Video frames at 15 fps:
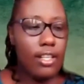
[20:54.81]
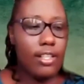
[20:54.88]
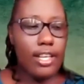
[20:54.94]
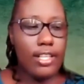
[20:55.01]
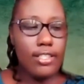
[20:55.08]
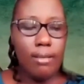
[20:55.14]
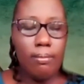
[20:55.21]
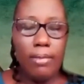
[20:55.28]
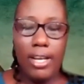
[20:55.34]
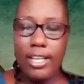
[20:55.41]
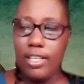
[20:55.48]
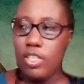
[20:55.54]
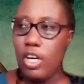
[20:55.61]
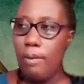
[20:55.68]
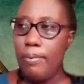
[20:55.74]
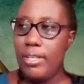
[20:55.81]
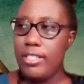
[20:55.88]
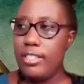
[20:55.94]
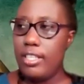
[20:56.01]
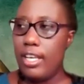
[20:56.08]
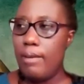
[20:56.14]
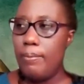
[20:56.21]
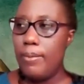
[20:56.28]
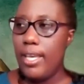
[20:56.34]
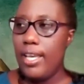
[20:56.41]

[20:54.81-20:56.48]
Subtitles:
Not somebody go up and say,